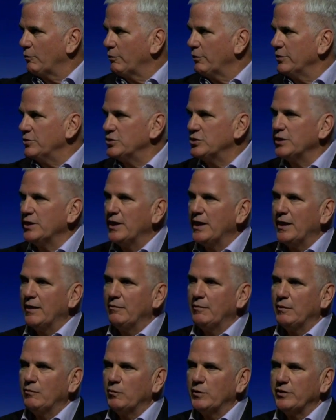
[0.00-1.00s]
when we were at
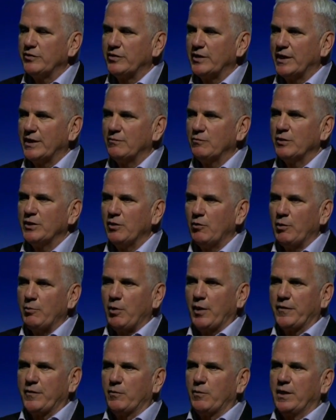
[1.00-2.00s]
GM, and we said, we
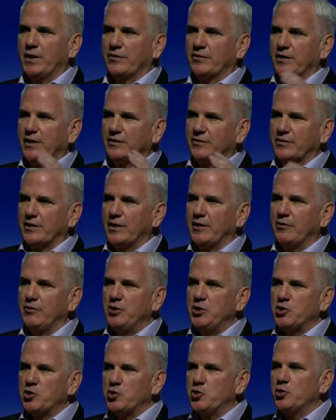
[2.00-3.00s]
bought the Renaissance
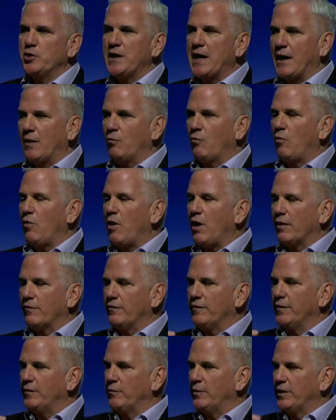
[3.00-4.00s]
Center. You could not
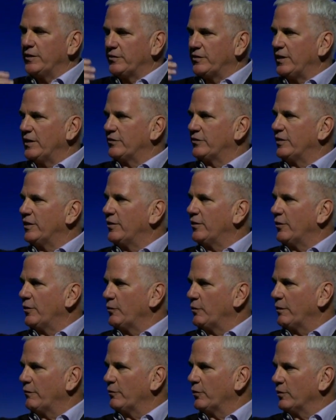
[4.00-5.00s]
walk from the Renaissance Center to
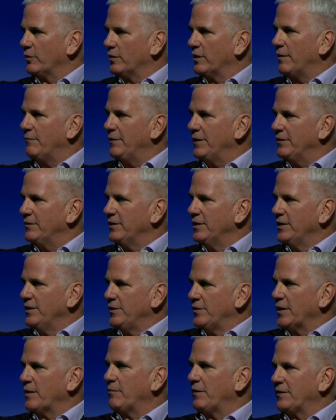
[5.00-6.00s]
the river. I mean,
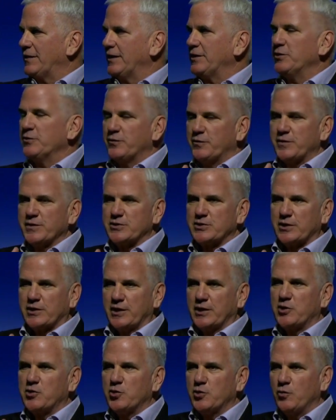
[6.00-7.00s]
think about that. You
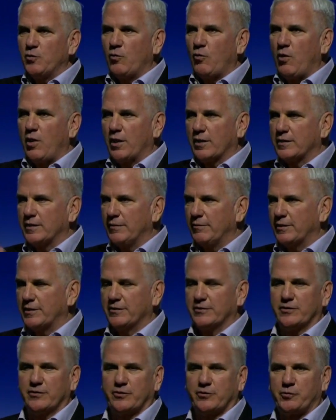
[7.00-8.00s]
physically couldn't walk there
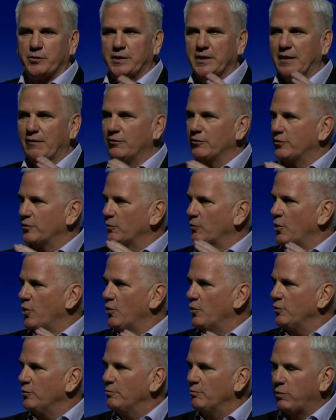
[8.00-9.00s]
because there's 3 levels of
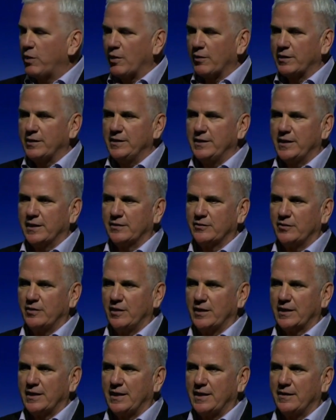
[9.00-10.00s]
road and parking decks
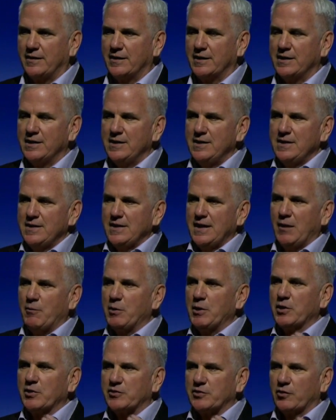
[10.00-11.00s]
and all that kind of thing.
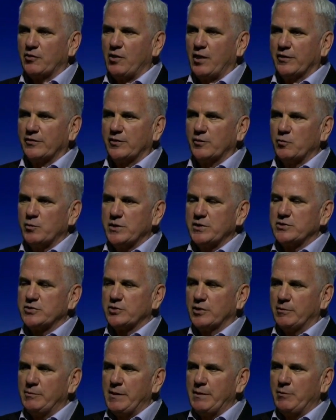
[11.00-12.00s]
And we looked across at
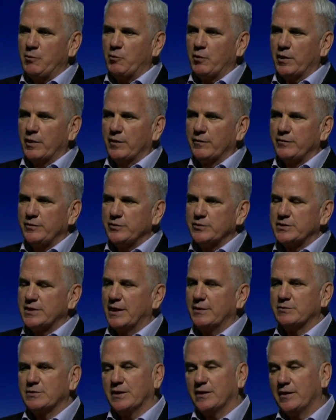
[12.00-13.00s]
Windsor, and maybe one of the few
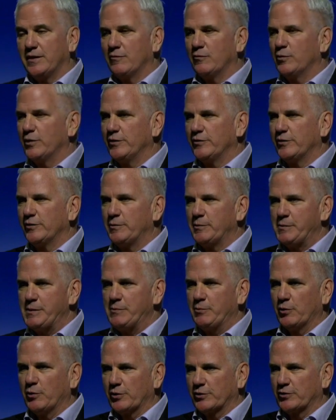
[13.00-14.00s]
times, and I love Windsor, but
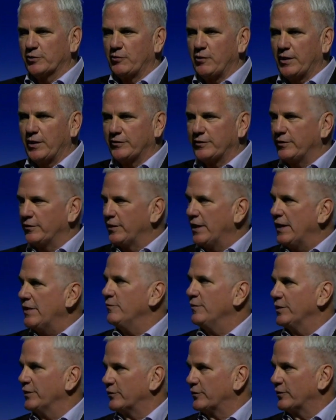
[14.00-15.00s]
people looked across there
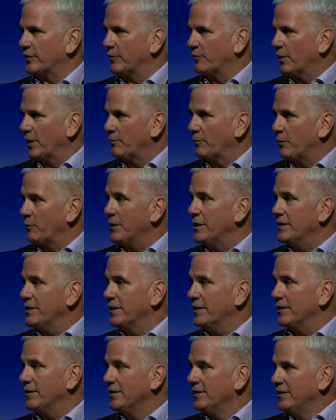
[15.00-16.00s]
enviously, right? But we
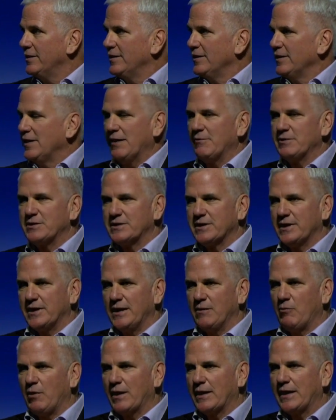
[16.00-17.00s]
did. And we
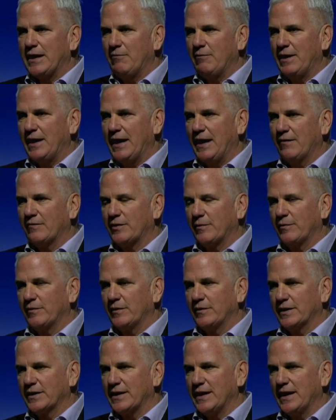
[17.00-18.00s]
said, hey, why can't we have
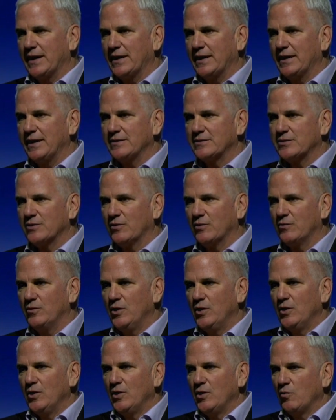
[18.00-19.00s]
something like that? And so
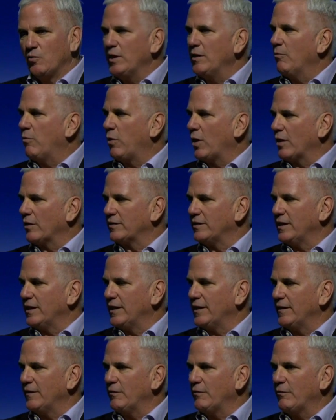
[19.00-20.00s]
we embarked
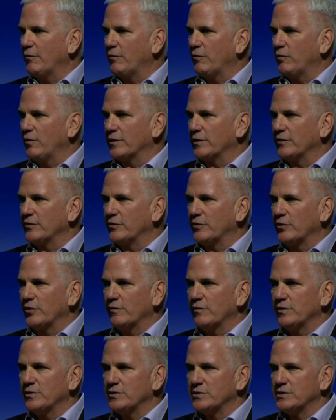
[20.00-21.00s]
on the Riverfront
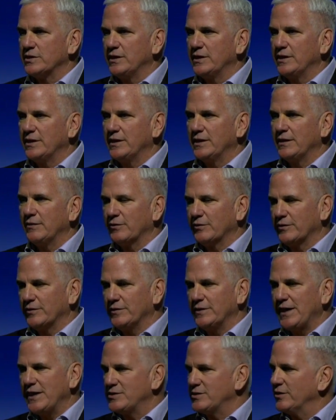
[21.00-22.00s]
Conservancy, and it was
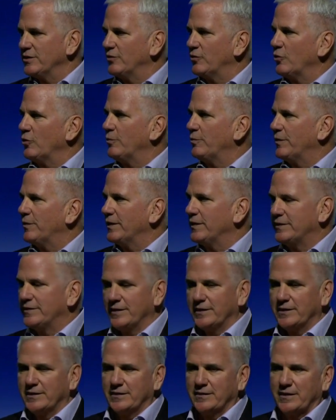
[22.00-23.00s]
a nascent group
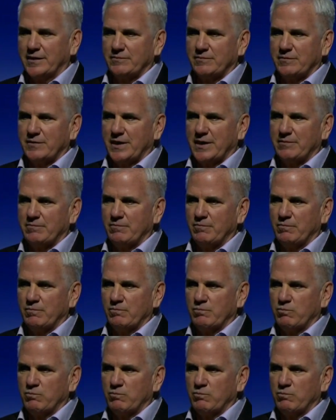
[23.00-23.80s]
that